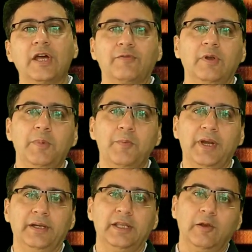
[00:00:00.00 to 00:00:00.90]
that will be
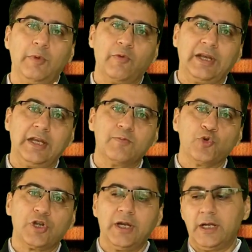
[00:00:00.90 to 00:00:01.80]
made. There will be one
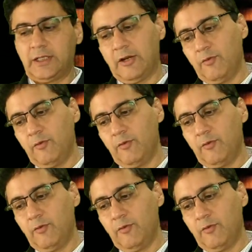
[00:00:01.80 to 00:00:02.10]
input layer, there